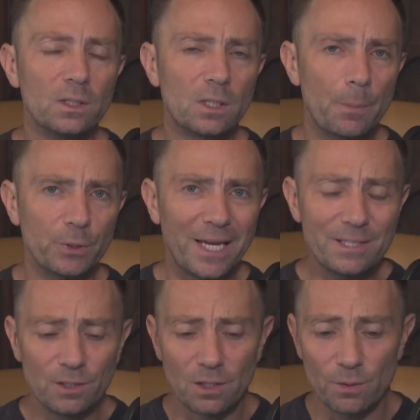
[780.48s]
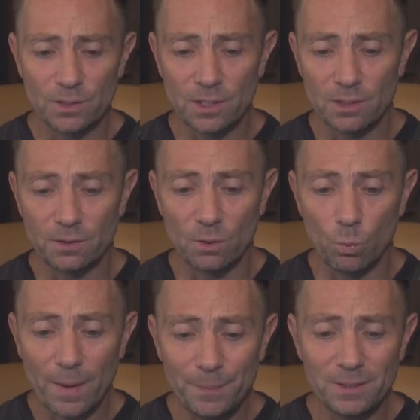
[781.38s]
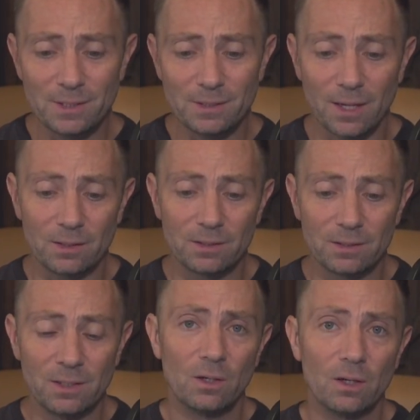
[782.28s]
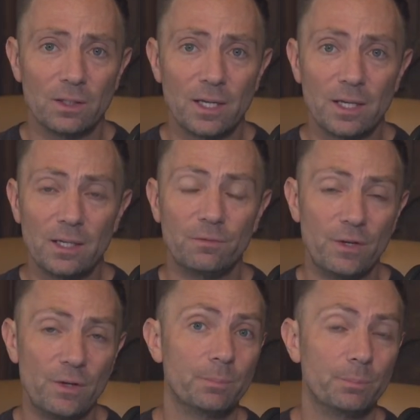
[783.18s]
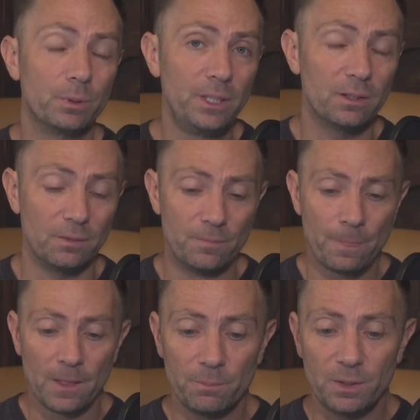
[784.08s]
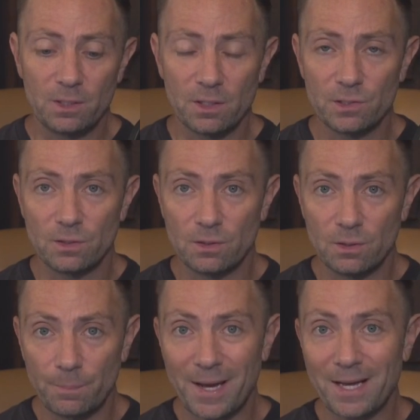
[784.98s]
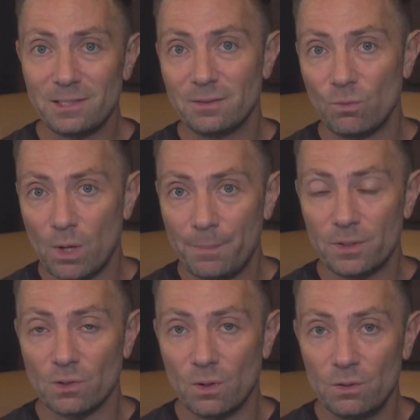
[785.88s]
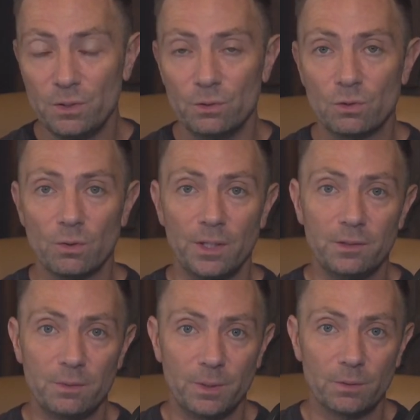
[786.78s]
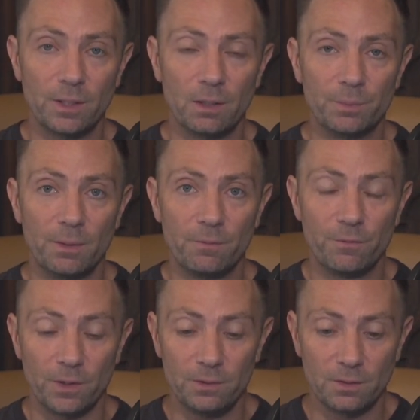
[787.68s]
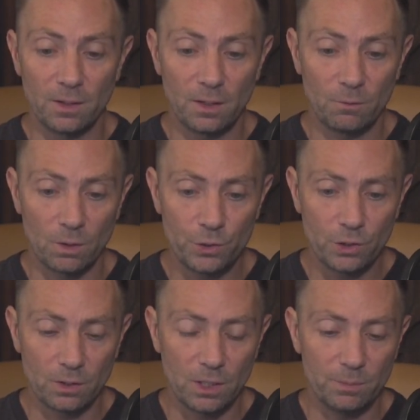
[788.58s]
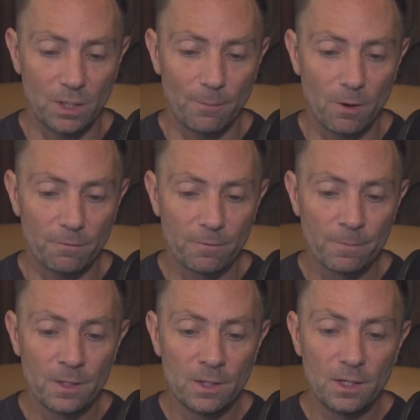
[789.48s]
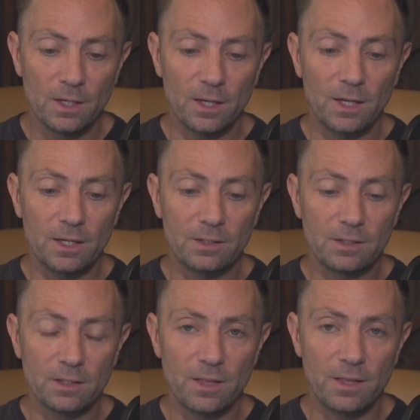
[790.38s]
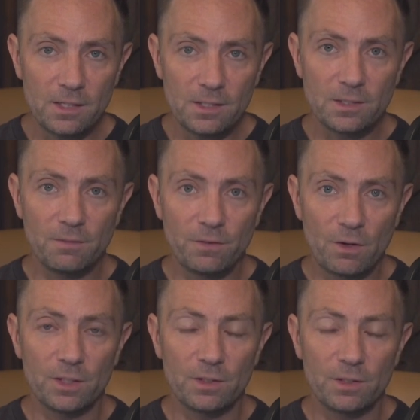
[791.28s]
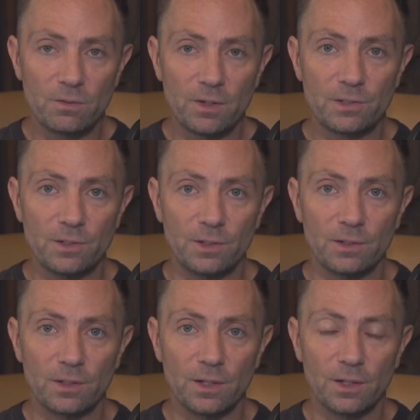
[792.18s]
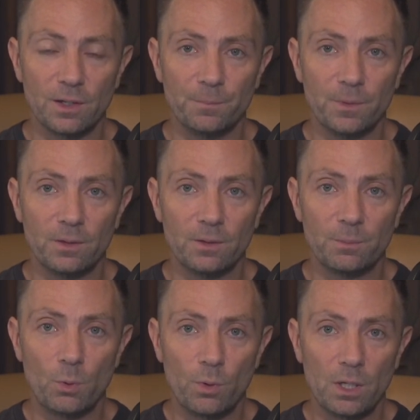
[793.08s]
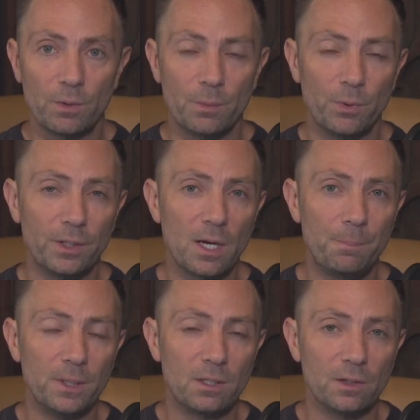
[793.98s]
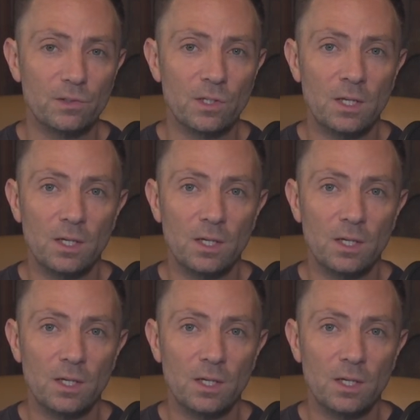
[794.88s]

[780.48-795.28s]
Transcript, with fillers: a couple of days ago and said that their weapon stock are getting very depleted because they're passing their weapons on to Ukraine to be able to help them fight uh, Russia, keep them off. And that is a very interesting um, point I want to bring up because